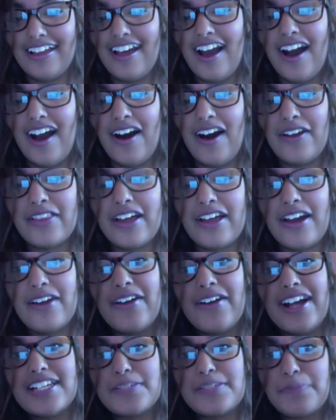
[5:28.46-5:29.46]
Although
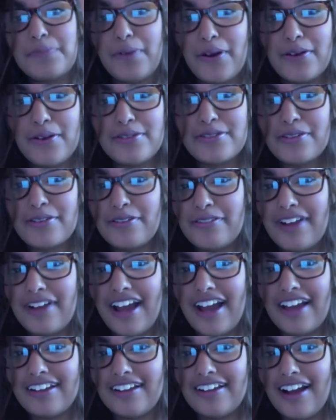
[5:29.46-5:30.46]
I suppose
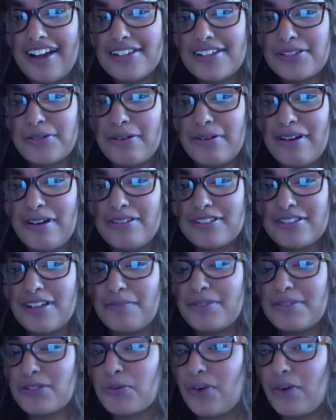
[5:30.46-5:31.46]
Ouran High School Host
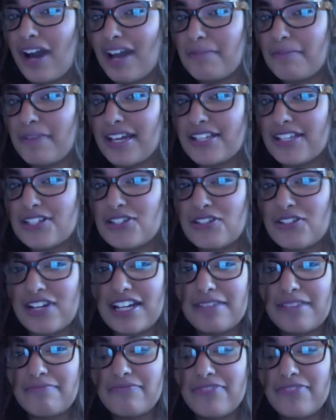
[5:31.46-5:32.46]
Club is quite
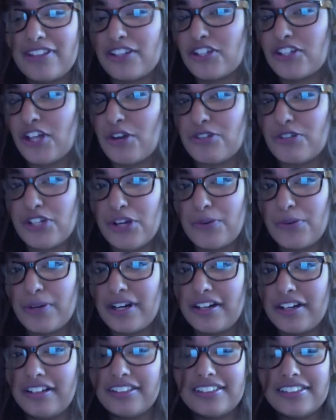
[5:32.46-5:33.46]
mainstream for the shoujo
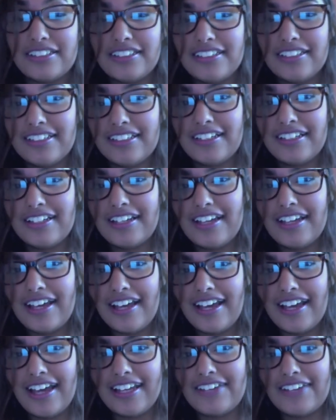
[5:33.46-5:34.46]
world.
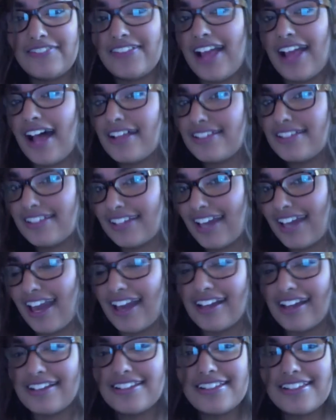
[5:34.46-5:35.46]
And if that's the
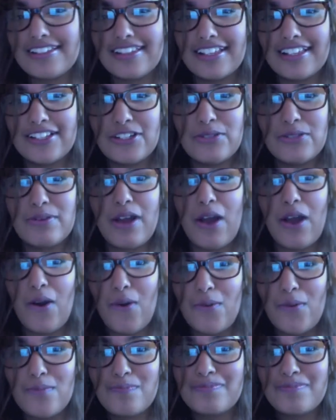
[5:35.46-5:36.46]
case, then you
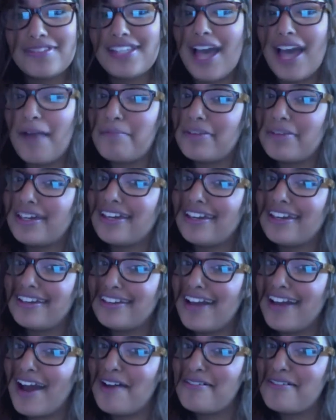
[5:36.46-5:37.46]
know Tamaki
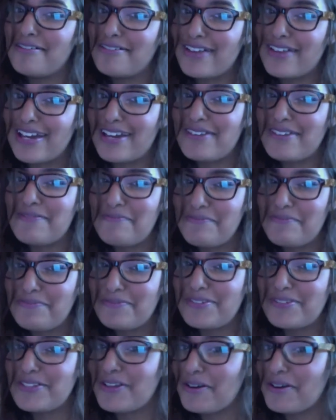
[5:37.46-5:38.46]
and Haruhi.
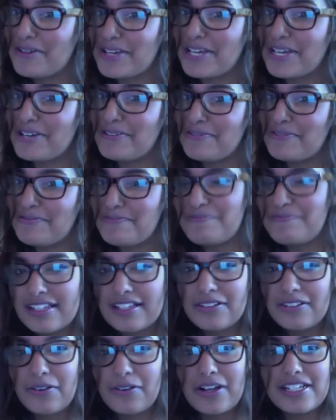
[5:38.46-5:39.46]
So cute.
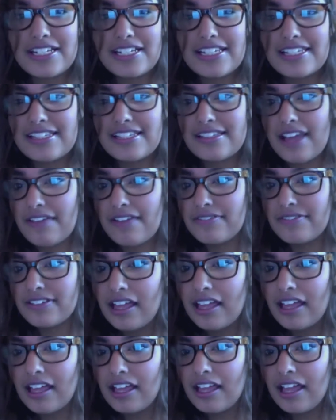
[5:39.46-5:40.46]
Question
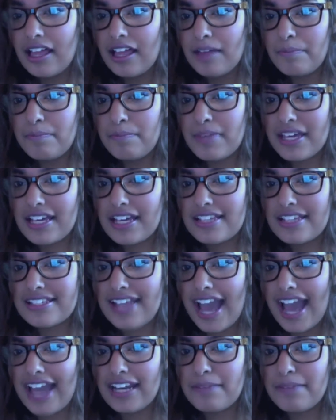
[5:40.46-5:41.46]
7. Biggest
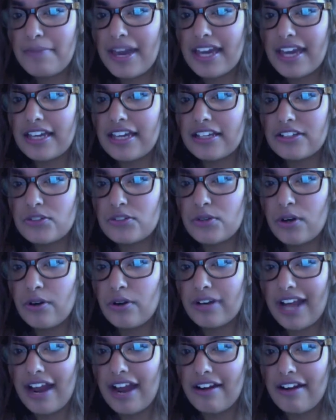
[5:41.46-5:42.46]
anime
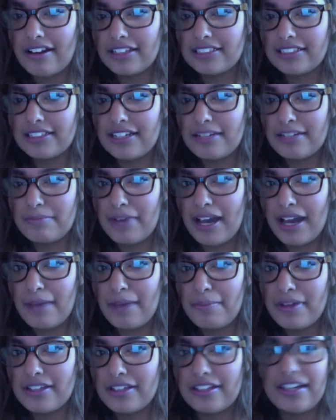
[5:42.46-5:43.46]
troll character in my
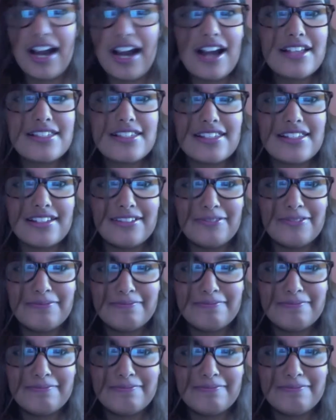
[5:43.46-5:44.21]
opinion, Aizen.